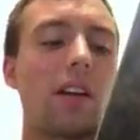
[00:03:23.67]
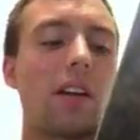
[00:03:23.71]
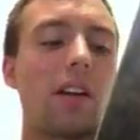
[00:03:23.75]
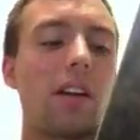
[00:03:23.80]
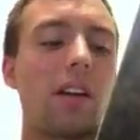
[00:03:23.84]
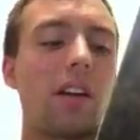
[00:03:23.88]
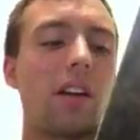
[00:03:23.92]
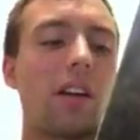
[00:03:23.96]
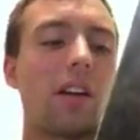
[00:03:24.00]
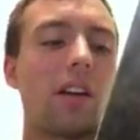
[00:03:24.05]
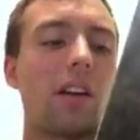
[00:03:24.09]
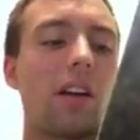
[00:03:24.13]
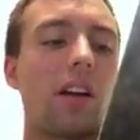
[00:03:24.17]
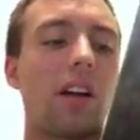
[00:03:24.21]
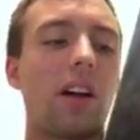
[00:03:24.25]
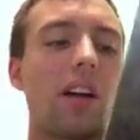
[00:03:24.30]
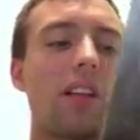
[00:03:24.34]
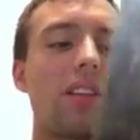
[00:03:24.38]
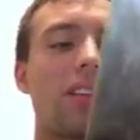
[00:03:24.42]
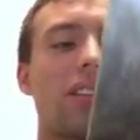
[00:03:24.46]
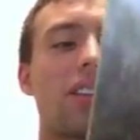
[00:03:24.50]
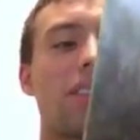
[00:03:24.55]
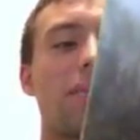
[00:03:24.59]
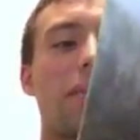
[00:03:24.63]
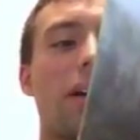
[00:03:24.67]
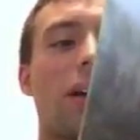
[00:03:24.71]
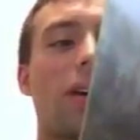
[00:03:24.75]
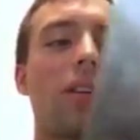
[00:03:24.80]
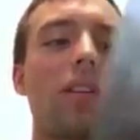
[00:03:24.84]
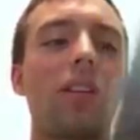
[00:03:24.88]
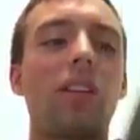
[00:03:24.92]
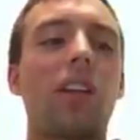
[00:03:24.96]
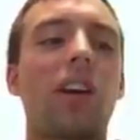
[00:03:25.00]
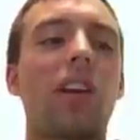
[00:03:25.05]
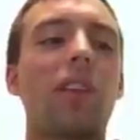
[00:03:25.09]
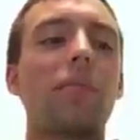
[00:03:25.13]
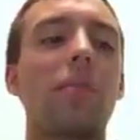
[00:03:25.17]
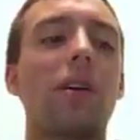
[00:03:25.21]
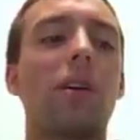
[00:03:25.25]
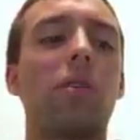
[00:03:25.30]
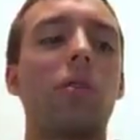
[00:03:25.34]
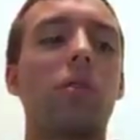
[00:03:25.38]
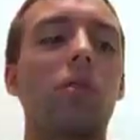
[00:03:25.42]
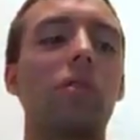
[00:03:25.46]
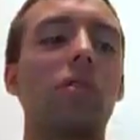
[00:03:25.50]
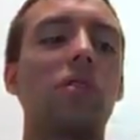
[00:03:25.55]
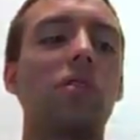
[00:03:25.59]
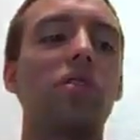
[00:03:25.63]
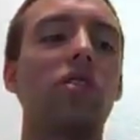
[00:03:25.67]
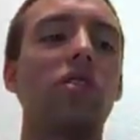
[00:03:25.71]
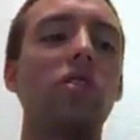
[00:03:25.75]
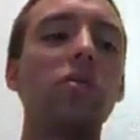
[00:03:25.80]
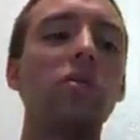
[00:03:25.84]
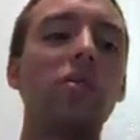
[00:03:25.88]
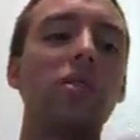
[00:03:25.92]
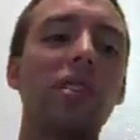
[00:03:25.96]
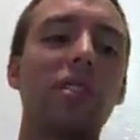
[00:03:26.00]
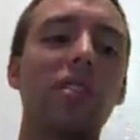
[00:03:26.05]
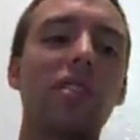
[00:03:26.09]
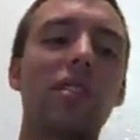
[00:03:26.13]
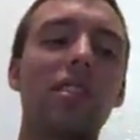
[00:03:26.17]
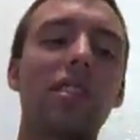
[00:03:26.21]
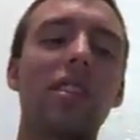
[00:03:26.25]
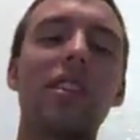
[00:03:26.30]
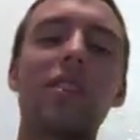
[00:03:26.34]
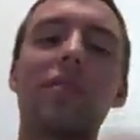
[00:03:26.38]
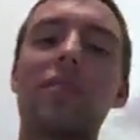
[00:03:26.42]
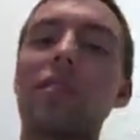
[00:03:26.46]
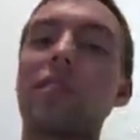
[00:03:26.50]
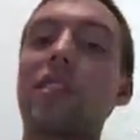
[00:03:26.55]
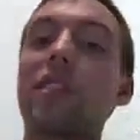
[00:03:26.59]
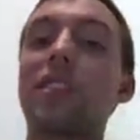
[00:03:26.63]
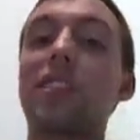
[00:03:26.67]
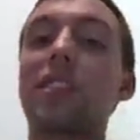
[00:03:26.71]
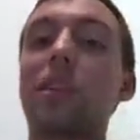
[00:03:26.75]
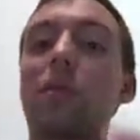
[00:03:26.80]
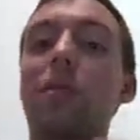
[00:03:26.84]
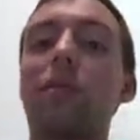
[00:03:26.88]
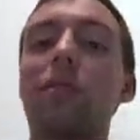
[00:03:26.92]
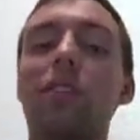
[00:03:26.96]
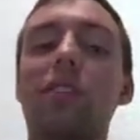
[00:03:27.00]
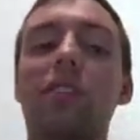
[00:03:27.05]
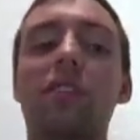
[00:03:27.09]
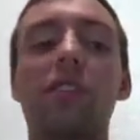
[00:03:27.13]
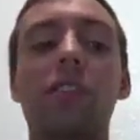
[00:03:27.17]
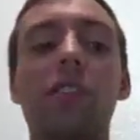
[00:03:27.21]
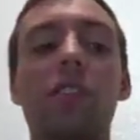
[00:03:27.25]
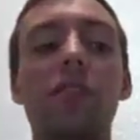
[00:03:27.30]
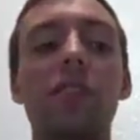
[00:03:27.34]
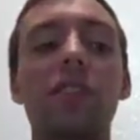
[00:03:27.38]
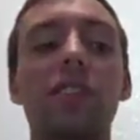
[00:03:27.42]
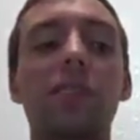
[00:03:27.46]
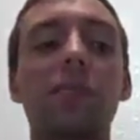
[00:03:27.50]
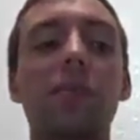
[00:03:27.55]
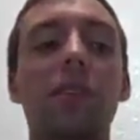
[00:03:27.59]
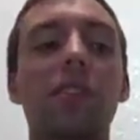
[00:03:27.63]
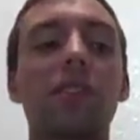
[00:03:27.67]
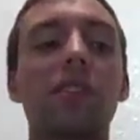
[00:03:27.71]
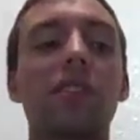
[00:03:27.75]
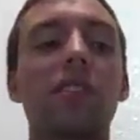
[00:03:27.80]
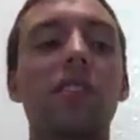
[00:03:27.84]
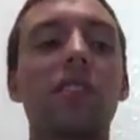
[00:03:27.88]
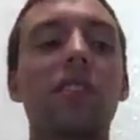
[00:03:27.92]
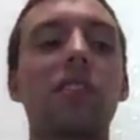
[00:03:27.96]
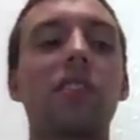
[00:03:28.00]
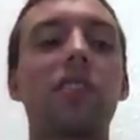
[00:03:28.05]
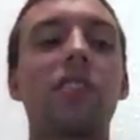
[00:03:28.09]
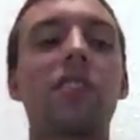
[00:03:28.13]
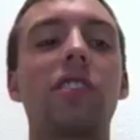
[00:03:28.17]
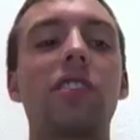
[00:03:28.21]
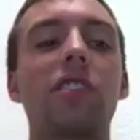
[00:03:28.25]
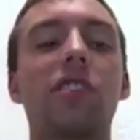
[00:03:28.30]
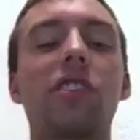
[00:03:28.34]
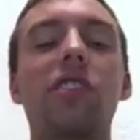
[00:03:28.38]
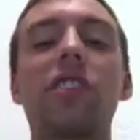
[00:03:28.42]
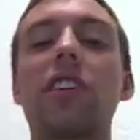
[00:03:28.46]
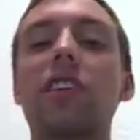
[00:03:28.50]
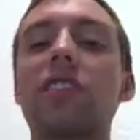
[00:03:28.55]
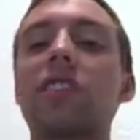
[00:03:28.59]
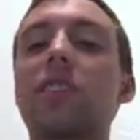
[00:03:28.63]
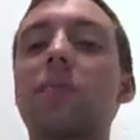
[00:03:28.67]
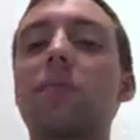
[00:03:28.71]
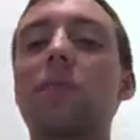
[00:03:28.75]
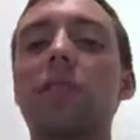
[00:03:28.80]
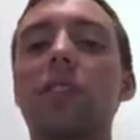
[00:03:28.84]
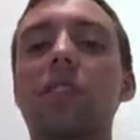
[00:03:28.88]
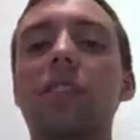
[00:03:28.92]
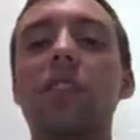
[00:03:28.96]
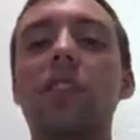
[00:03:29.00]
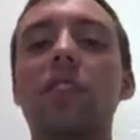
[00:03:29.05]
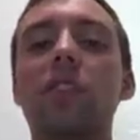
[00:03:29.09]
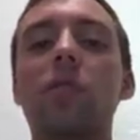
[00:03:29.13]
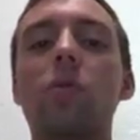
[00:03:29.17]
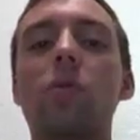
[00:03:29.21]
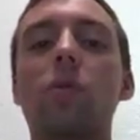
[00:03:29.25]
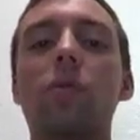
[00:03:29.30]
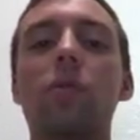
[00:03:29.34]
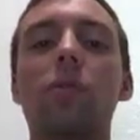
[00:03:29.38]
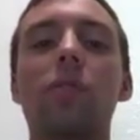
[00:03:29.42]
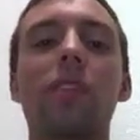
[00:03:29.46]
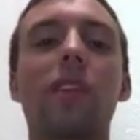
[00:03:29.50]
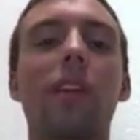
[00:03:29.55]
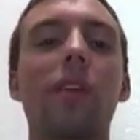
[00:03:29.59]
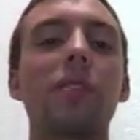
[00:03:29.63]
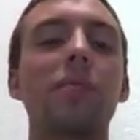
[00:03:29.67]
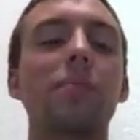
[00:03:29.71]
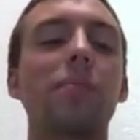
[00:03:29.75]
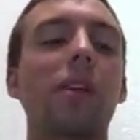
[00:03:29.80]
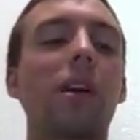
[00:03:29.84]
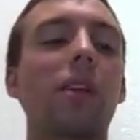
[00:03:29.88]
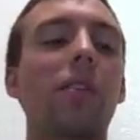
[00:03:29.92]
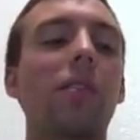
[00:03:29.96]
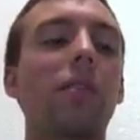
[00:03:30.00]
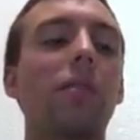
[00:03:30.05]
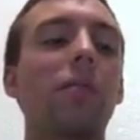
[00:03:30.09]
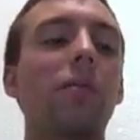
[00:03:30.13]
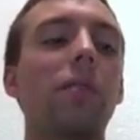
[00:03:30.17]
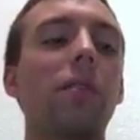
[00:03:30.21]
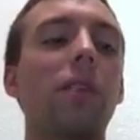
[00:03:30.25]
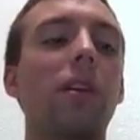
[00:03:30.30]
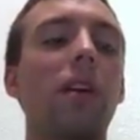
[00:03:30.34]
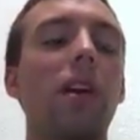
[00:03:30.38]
I learned a lot about using the different things that we've learned throughout the semester to create something really cool that I was proud of.